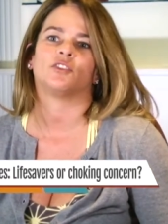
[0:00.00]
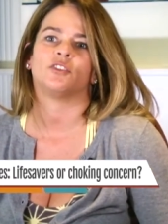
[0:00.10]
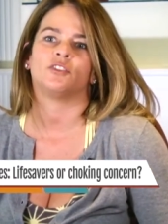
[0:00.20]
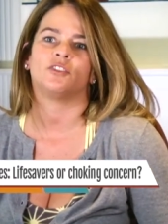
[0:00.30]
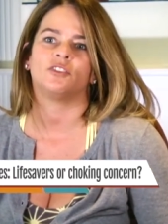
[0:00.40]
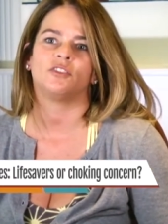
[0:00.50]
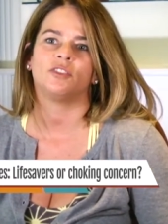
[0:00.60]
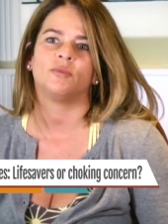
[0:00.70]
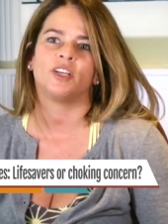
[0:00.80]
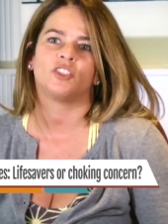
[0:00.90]
or
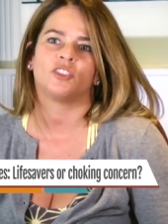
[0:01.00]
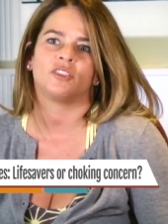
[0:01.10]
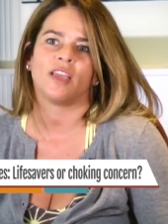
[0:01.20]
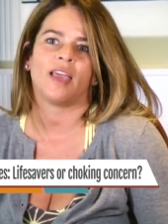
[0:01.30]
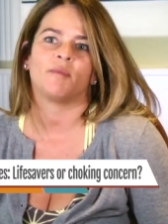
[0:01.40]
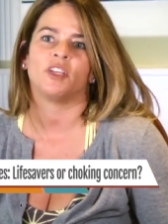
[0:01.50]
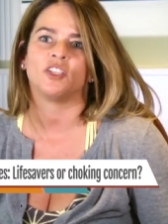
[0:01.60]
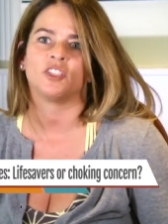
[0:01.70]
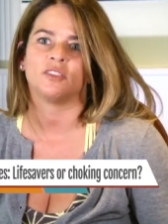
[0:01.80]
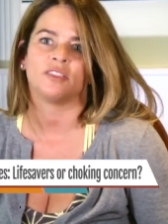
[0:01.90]
too much
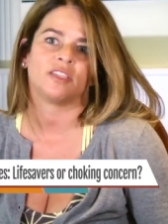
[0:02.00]
ammunition to